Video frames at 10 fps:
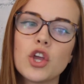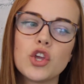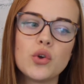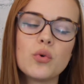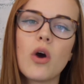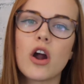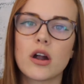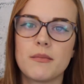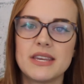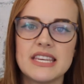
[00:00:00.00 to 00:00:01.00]
You
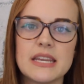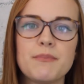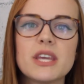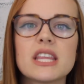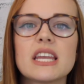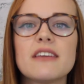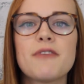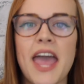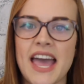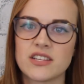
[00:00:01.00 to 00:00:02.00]
are a manipulative
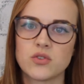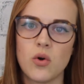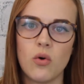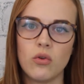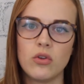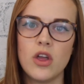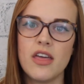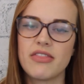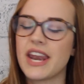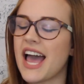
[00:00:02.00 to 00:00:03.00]
asshole
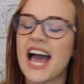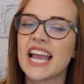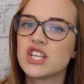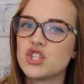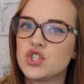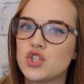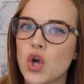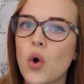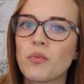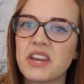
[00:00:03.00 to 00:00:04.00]
that I
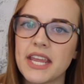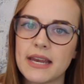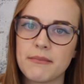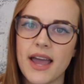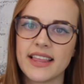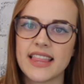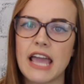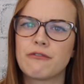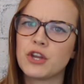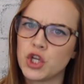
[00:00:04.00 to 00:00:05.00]
don't need in my
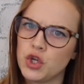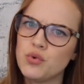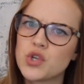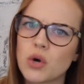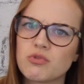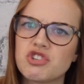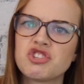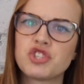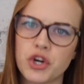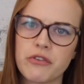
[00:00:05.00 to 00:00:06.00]
life and you don't
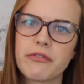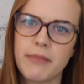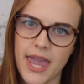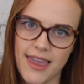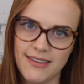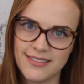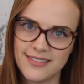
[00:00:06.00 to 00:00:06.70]
deserve me."